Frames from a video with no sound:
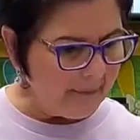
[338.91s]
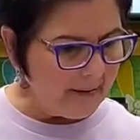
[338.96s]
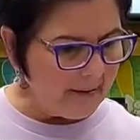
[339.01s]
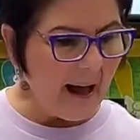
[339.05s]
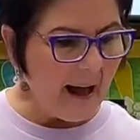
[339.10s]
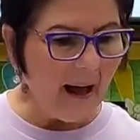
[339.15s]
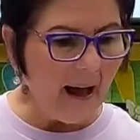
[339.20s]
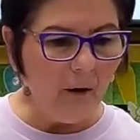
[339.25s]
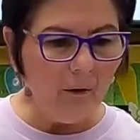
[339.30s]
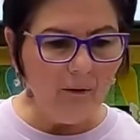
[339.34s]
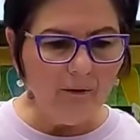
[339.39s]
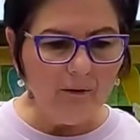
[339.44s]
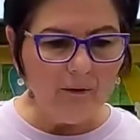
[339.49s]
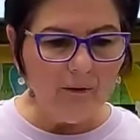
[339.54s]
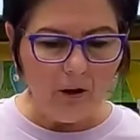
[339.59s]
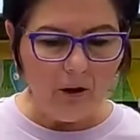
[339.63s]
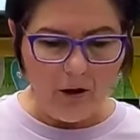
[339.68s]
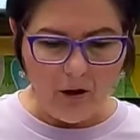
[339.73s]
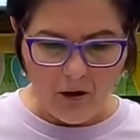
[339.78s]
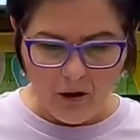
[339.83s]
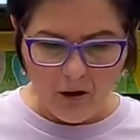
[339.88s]

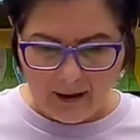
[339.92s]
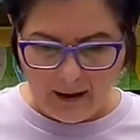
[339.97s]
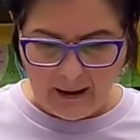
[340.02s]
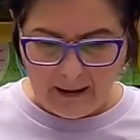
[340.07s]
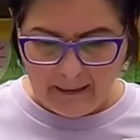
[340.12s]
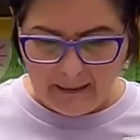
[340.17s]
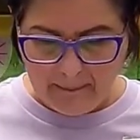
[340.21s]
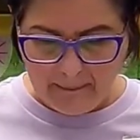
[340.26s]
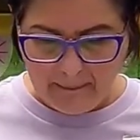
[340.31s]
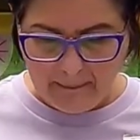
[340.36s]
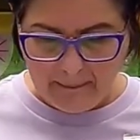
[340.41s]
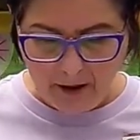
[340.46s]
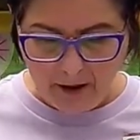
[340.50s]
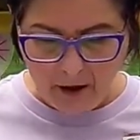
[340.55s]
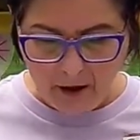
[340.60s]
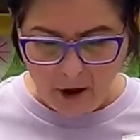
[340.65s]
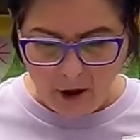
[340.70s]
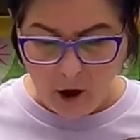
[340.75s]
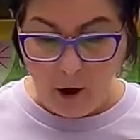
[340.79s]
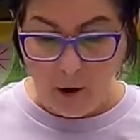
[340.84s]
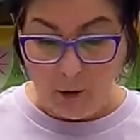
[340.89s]
Helpful,
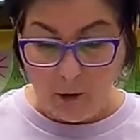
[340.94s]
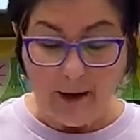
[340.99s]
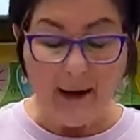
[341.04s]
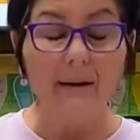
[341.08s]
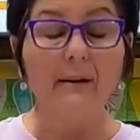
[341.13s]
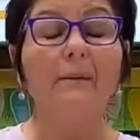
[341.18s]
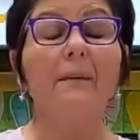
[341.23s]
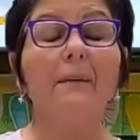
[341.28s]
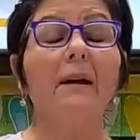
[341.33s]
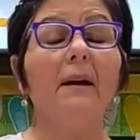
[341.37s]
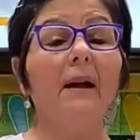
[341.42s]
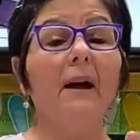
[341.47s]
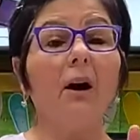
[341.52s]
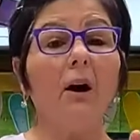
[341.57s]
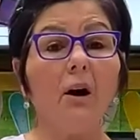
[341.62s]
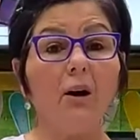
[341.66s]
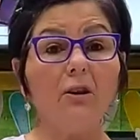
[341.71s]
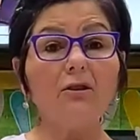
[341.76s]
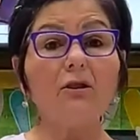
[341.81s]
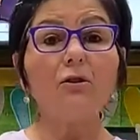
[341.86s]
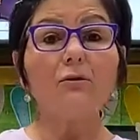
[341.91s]
no, oh, okay,
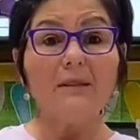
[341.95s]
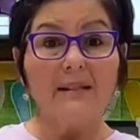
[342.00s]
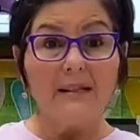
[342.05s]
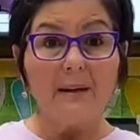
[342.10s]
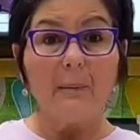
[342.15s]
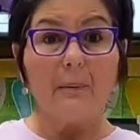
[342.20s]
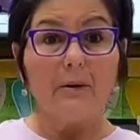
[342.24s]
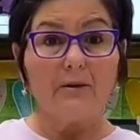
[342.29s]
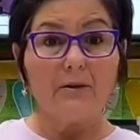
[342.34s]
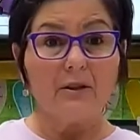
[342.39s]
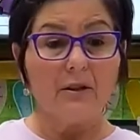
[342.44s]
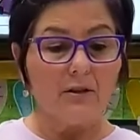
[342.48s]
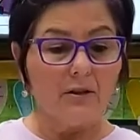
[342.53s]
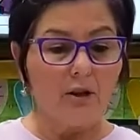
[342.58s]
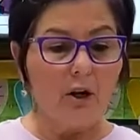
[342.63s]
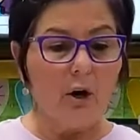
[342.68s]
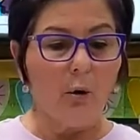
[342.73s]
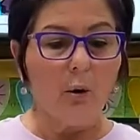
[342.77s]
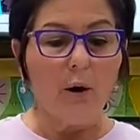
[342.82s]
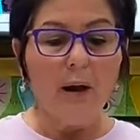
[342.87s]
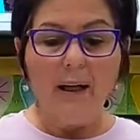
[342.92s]
also zippers.
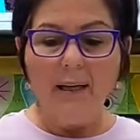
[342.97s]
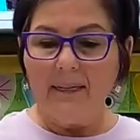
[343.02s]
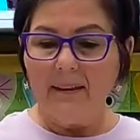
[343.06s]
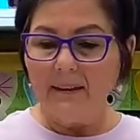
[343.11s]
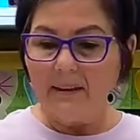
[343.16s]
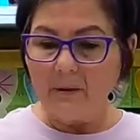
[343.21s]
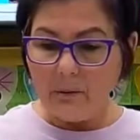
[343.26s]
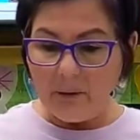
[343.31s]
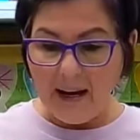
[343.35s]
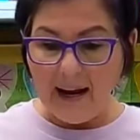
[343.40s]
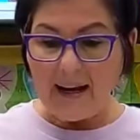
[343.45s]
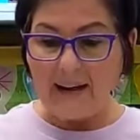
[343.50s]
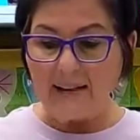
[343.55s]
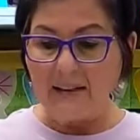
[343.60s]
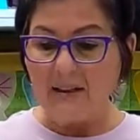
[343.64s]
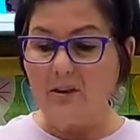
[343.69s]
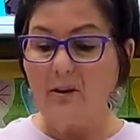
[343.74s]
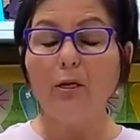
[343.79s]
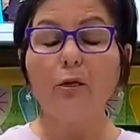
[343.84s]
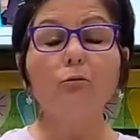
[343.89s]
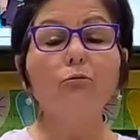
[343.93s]
So this one
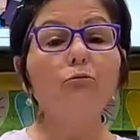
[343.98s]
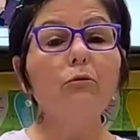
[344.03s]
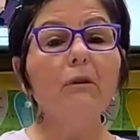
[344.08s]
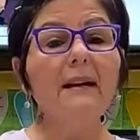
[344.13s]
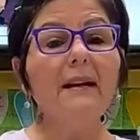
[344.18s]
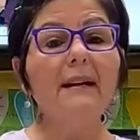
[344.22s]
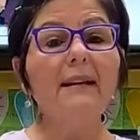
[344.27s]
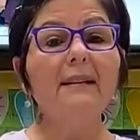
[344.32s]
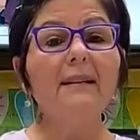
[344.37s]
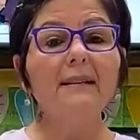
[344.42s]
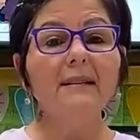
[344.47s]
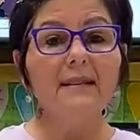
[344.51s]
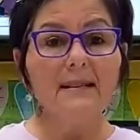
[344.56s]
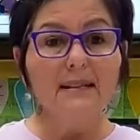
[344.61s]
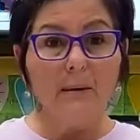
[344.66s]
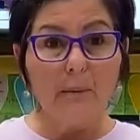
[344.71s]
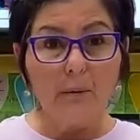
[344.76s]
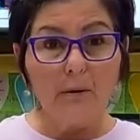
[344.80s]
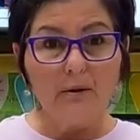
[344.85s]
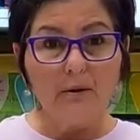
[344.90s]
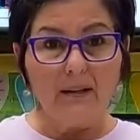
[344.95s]
has 3
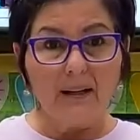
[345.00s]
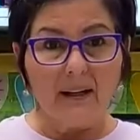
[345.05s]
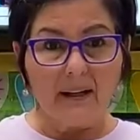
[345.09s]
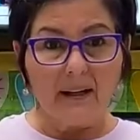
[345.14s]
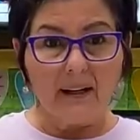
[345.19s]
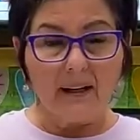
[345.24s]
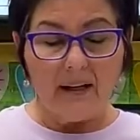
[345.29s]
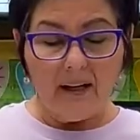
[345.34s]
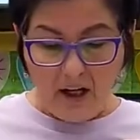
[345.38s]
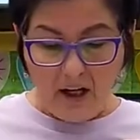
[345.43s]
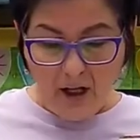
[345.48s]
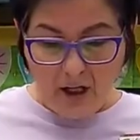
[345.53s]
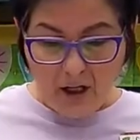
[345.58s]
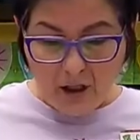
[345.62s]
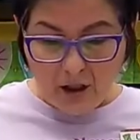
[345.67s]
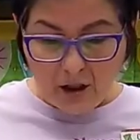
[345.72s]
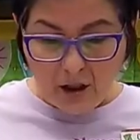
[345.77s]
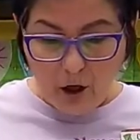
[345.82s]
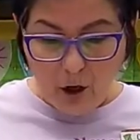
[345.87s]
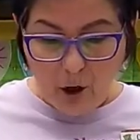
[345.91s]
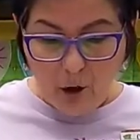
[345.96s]
zippers in it.
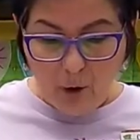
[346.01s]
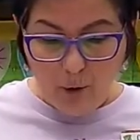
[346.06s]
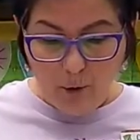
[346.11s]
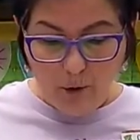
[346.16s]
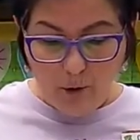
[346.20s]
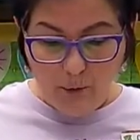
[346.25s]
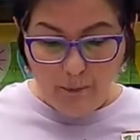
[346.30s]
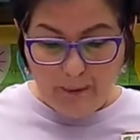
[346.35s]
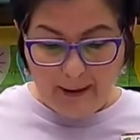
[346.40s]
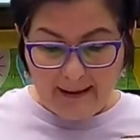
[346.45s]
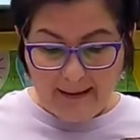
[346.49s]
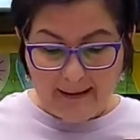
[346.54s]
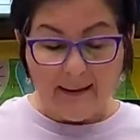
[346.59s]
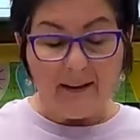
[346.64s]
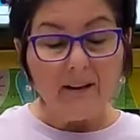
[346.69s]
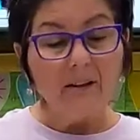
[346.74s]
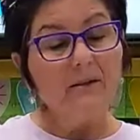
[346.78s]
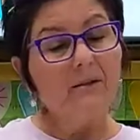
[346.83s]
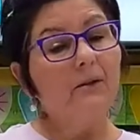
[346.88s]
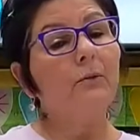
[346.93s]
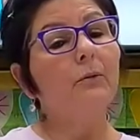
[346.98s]
So
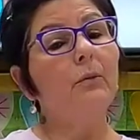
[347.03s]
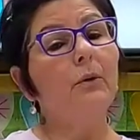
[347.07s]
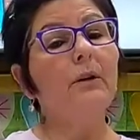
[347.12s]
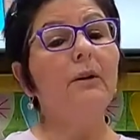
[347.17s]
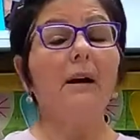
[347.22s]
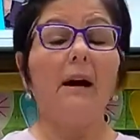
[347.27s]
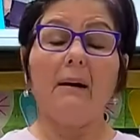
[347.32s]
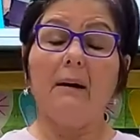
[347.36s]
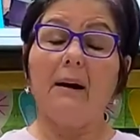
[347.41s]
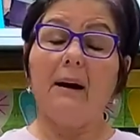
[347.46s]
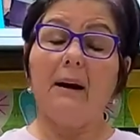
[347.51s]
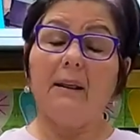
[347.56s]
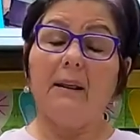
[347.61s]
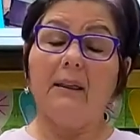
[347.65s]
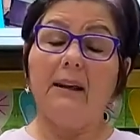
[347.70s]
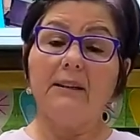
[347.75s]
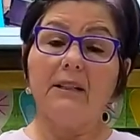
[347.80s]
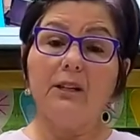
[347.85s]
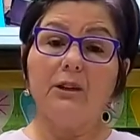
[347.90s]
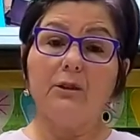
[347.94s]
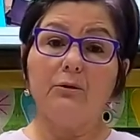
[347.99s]
we
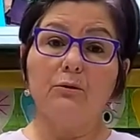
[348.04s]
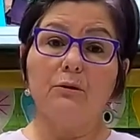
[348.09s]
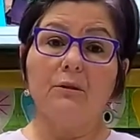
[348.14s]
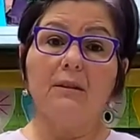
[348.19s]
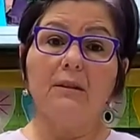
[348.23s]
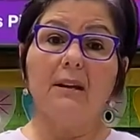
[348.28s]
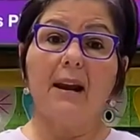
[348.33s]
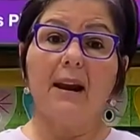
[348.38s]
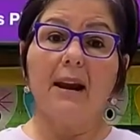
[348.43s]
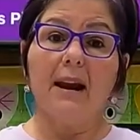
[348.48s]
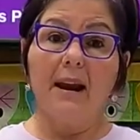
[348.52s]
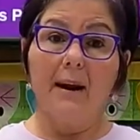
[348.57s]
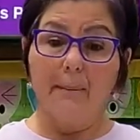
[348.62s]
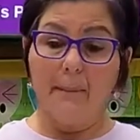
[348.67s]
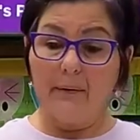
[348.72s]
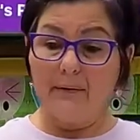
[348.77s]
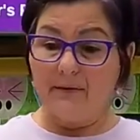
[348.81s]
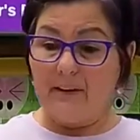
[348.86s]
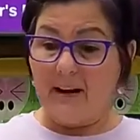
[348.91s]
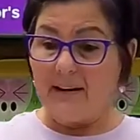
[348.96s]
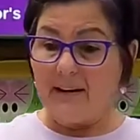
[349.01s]
like to use
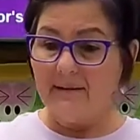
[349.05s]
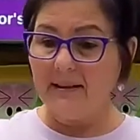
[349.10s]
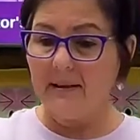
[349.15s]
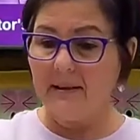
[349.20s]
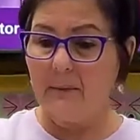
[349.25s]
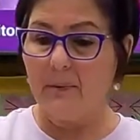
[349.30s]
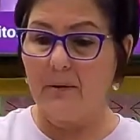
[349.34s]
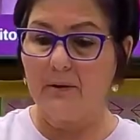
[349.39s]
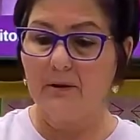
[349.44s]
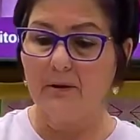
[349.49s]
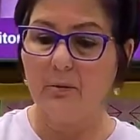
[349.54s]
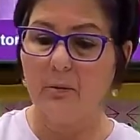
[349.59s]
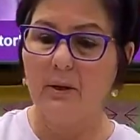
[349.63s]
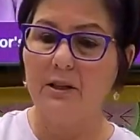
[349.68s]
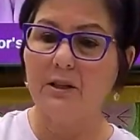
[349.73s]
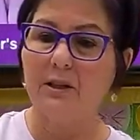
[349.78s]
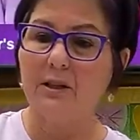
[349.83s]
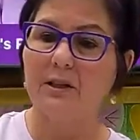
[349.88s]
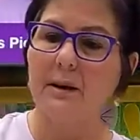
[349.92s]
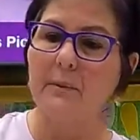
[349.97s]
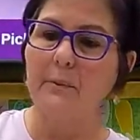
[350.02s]
number 5 zippers,
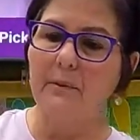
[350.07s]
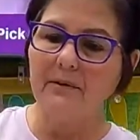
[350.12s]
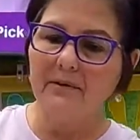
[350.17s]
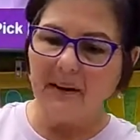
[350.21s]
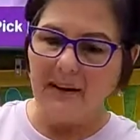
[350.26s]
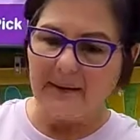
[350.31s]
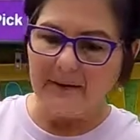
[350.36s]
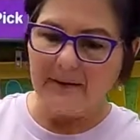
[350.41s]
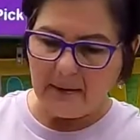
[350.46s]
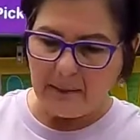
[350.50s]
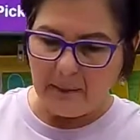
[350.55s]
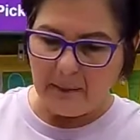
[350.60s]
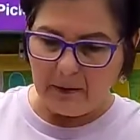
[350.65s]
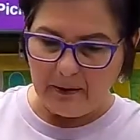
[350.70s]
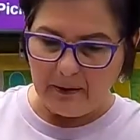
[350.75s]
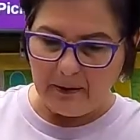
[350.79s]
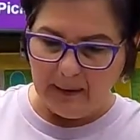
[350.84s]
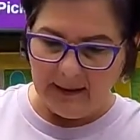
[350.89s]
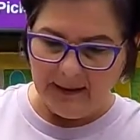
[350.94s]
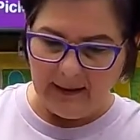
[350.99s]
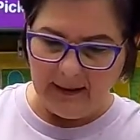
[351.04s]
which number 5 zippers
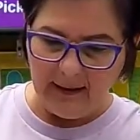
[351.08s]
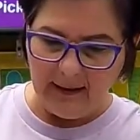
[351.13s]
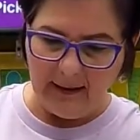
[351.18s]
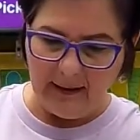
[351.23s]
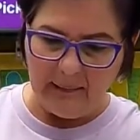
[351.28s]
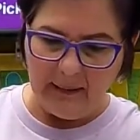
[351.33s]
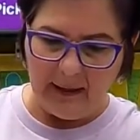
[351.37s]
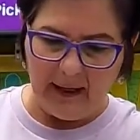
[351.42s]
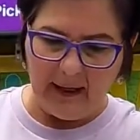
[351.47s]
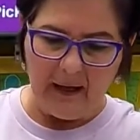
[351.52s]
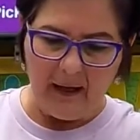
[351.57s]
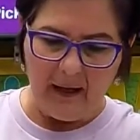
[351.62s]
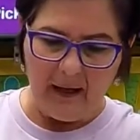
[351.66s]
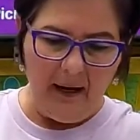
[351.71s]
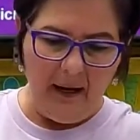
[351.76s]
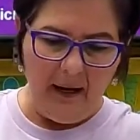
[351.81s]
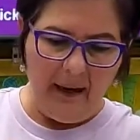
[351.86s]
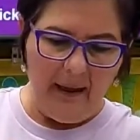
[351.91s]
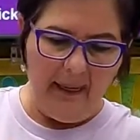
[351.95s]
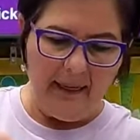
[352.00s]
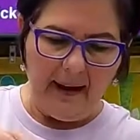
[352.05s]
basically mean
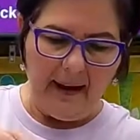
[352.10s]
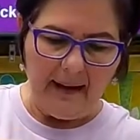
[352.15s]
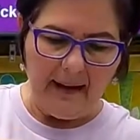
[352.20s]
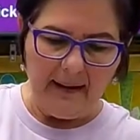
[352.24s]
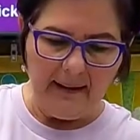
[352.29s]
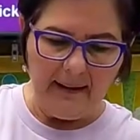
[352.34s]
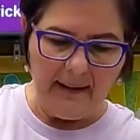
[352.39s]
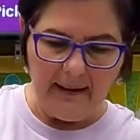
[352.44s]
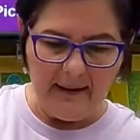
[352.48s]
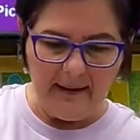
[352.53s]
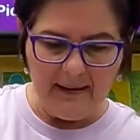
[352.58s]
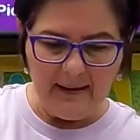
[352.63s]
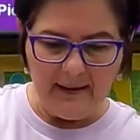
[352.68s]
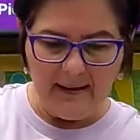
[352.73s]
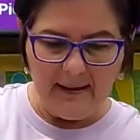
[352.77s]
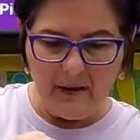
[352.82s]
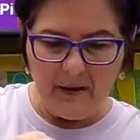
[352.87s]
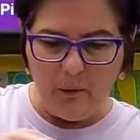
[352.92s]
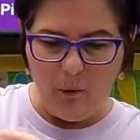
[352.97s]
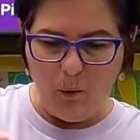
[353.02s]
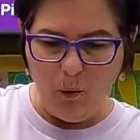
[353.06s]
that it is
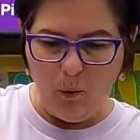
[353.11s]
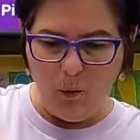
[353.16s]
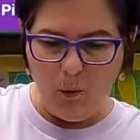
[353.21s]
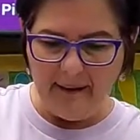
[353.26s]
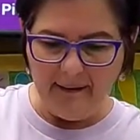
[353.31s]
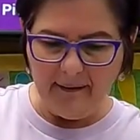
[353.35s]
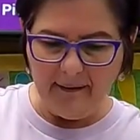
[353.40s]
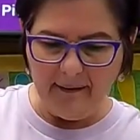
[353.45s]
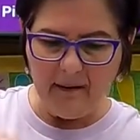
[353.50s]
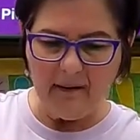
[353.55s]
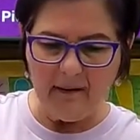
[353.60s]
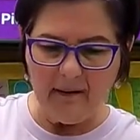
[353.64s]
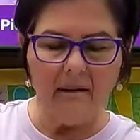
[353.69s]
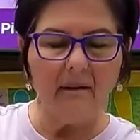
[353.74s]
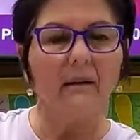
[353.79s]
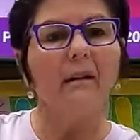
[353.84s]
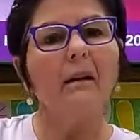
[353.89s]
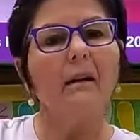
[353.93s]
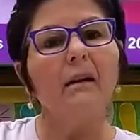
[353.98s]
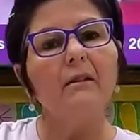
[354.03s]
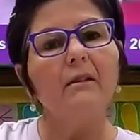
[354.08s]
the width
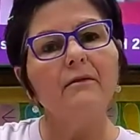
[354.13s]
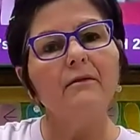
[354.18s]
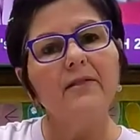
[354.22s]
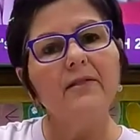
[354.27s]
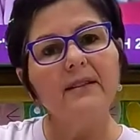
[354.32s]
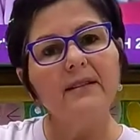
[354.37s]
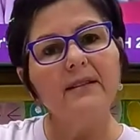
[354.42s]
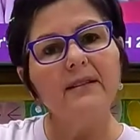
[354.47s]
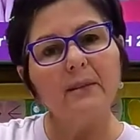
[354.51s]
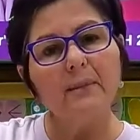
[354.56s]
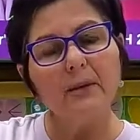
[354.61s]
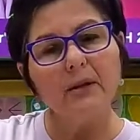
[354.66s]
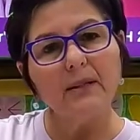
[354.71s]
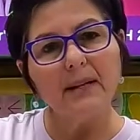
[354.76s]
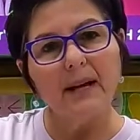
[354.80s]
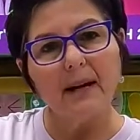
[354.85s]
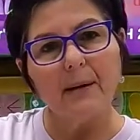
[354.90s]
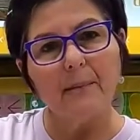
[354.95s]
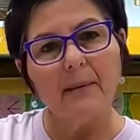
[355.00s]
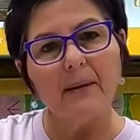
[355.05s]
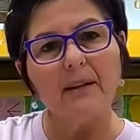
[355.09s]
of the zipper
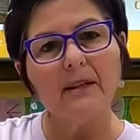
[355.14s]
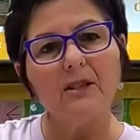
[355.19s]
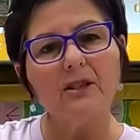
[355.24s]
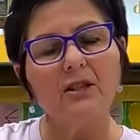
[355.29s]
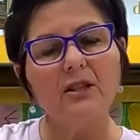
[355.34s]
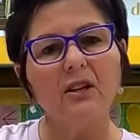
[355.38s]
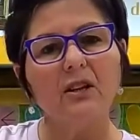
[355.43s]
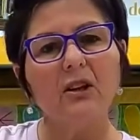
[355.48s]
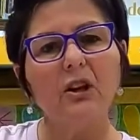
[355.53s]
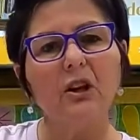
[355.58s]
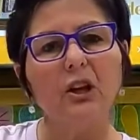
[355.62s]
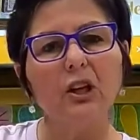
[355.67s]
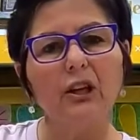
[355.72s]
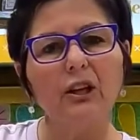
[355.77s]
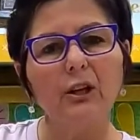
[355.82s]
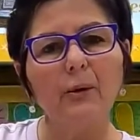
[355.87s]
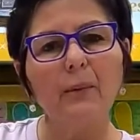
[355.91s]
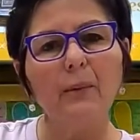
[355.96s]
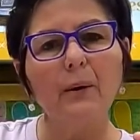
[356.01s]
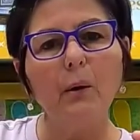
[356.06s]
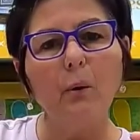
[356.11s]
tape, and it's just a
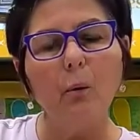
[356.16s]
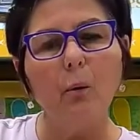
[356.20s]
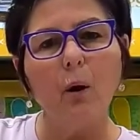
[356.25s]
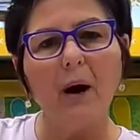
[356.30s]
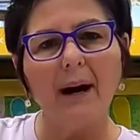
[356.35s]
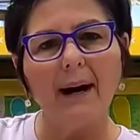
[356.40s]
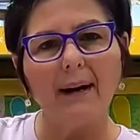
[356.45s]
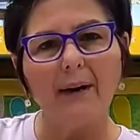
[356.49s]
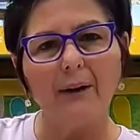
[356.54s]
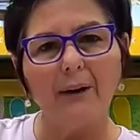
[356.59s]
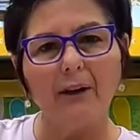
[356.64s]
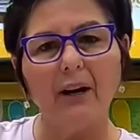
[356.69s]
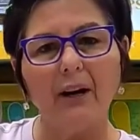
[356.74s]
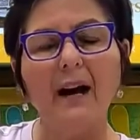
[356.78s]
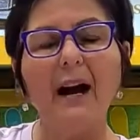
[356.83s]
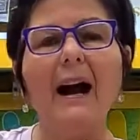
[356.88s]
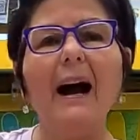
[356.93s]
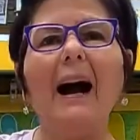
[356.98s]
little bit wider.